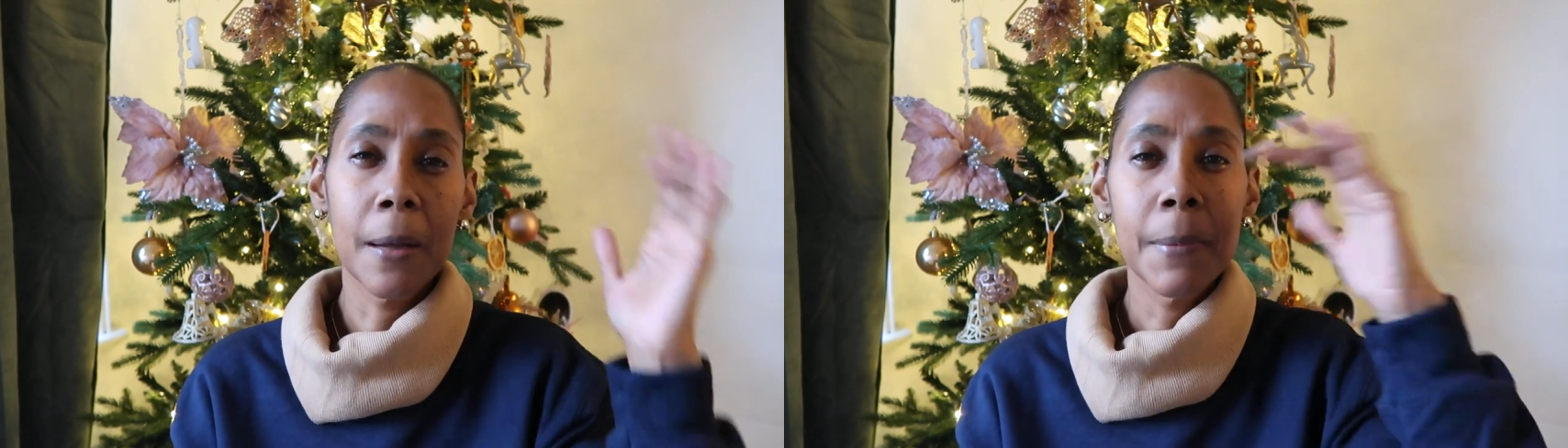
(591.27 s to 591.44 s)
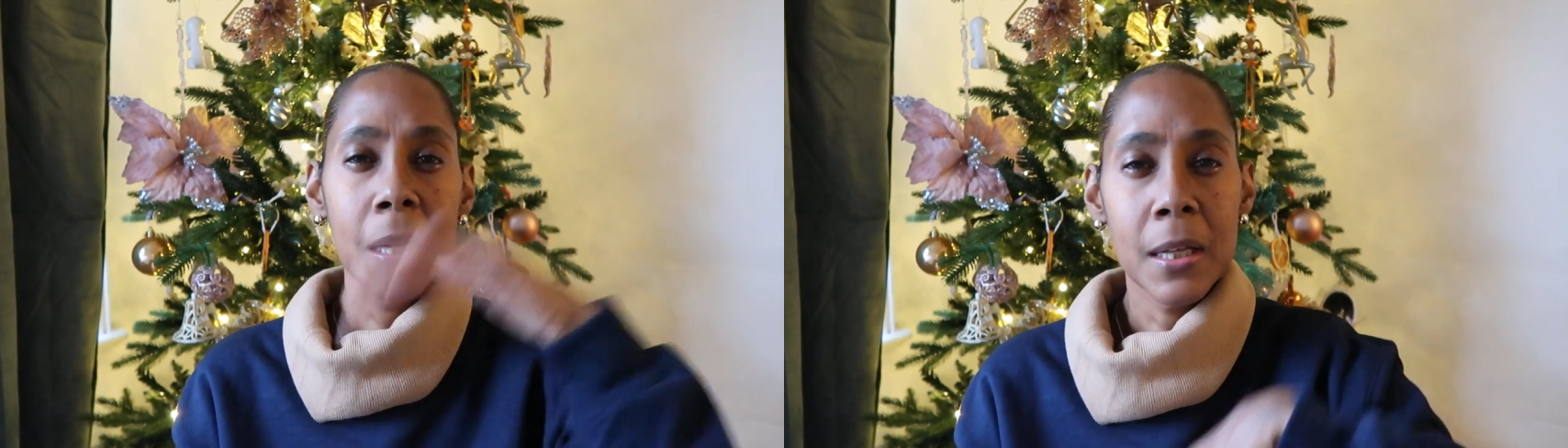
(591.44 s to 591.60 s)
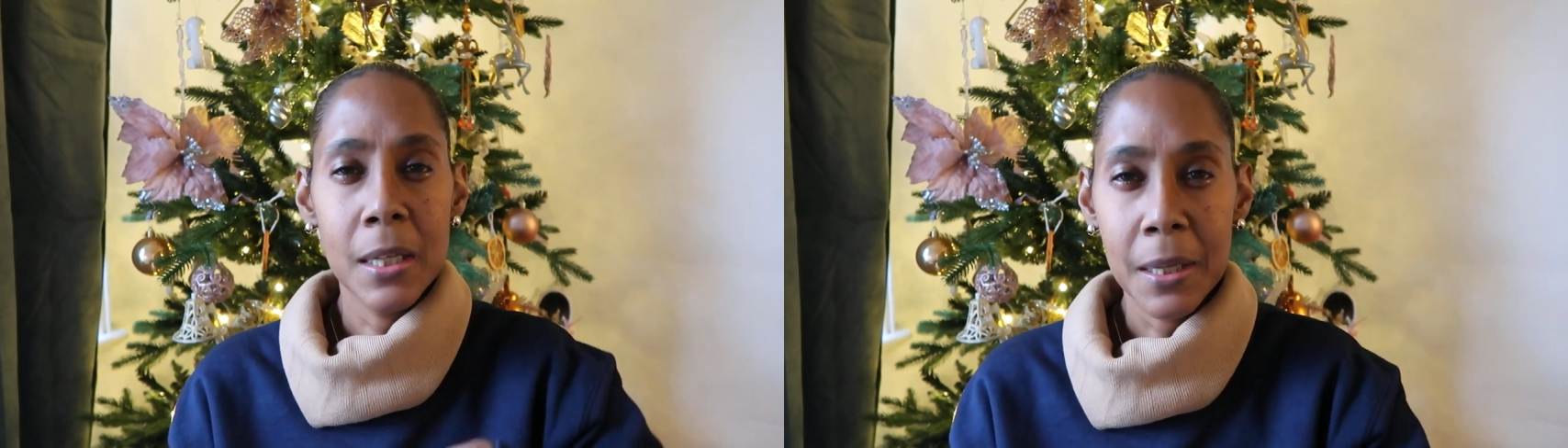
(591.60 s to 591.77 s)
up,
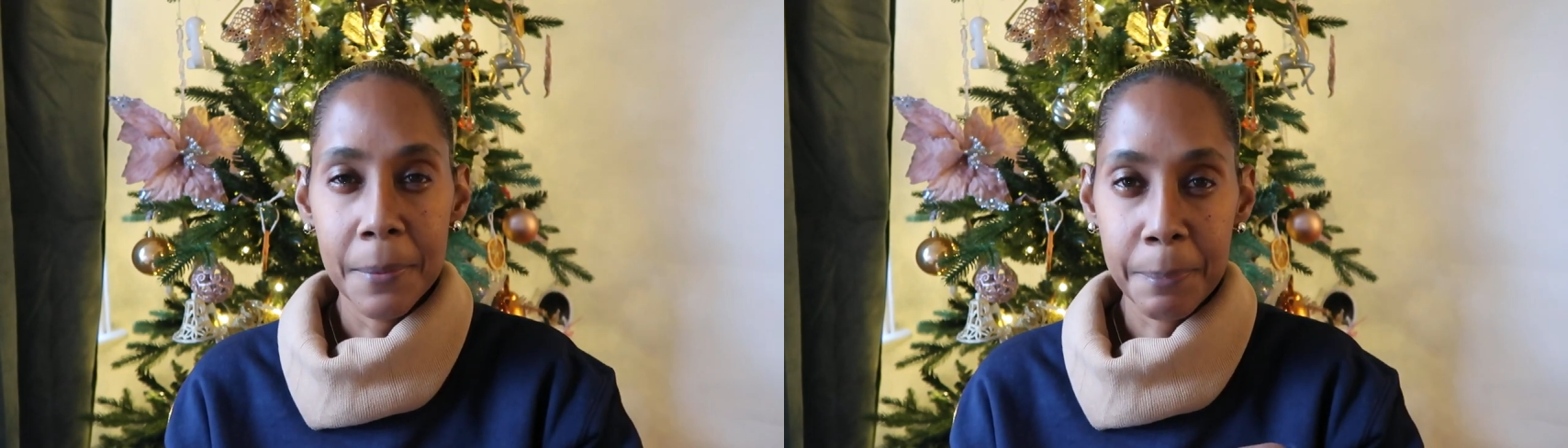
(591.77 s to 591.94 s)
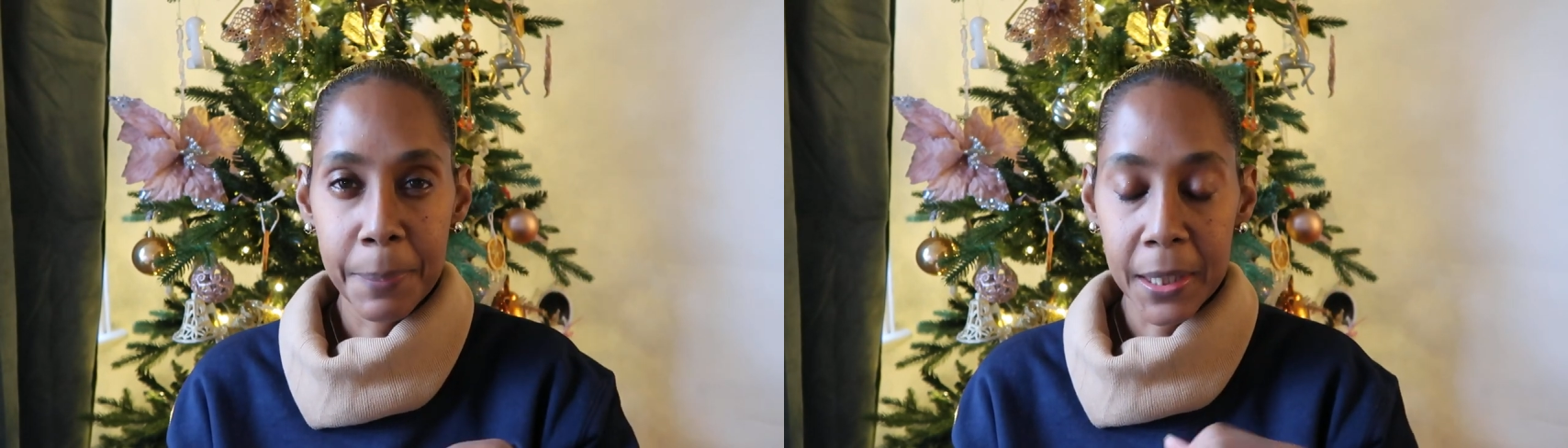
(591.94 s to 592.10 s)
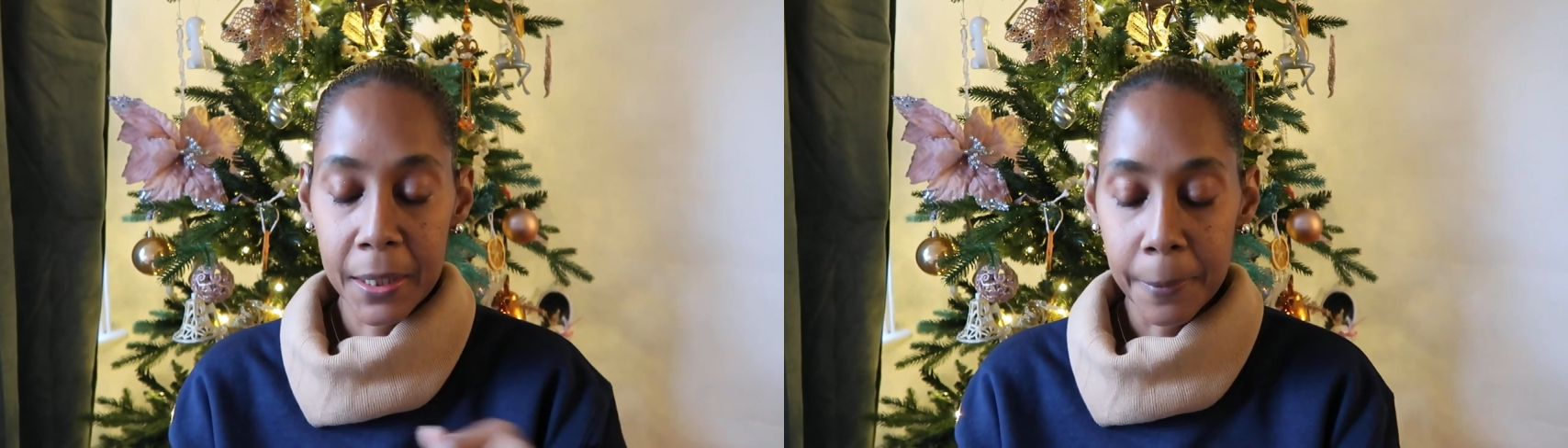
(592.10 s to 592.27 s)

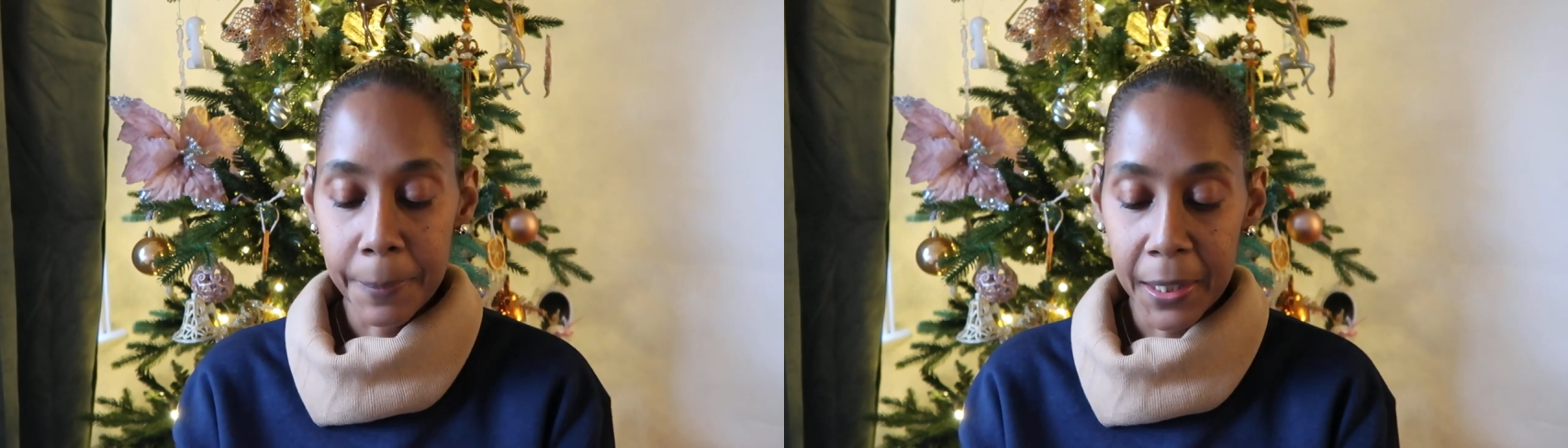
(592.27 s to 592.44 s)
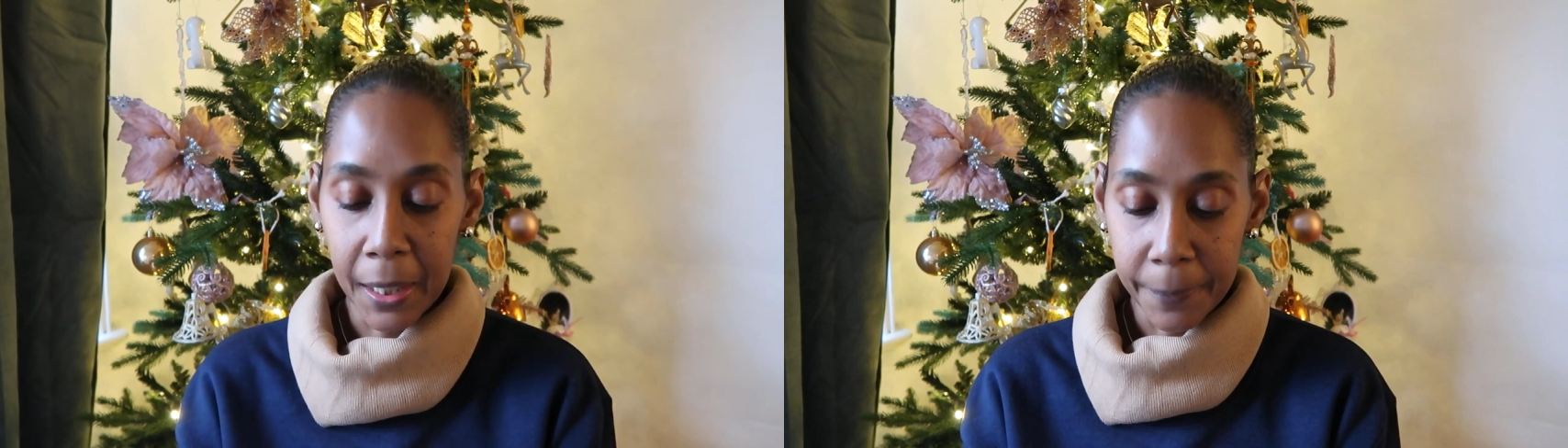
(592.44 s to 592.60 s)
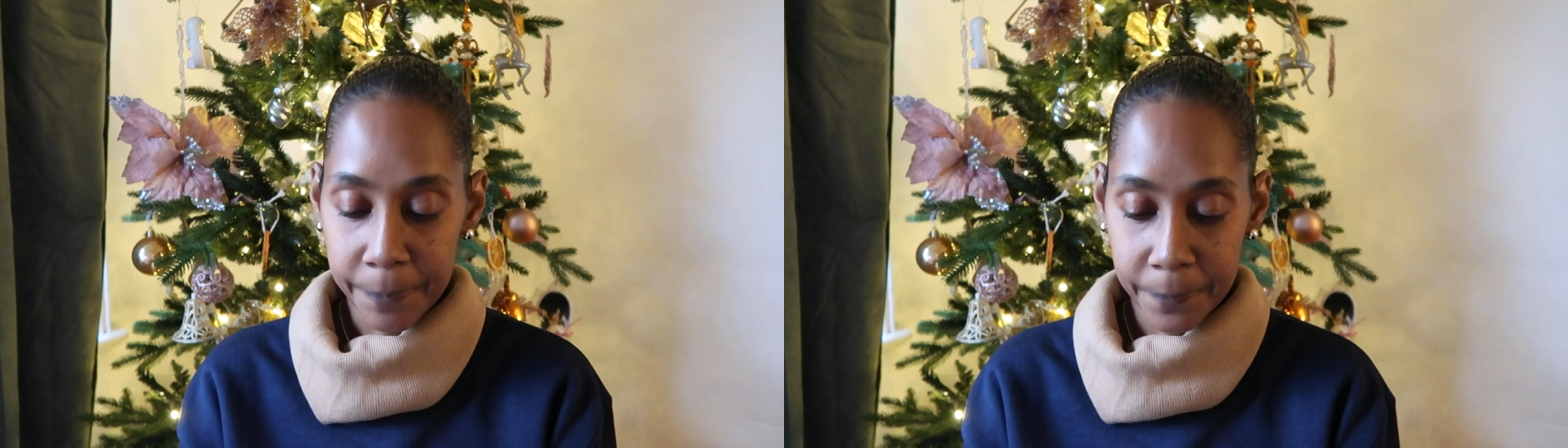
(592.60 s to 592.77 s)
pick it up
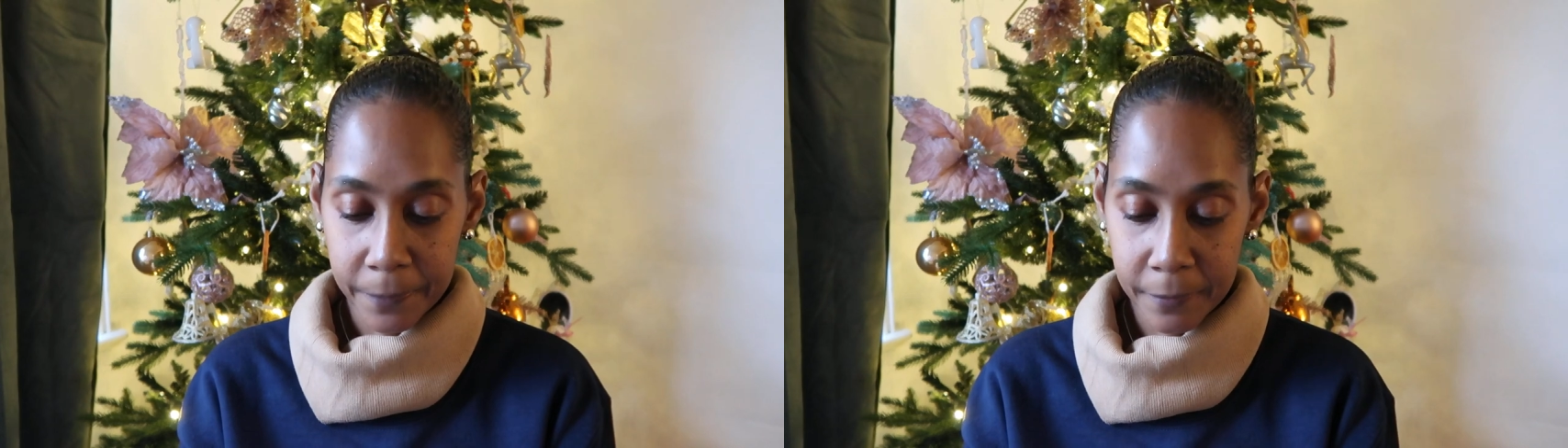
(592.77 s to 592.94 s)
again.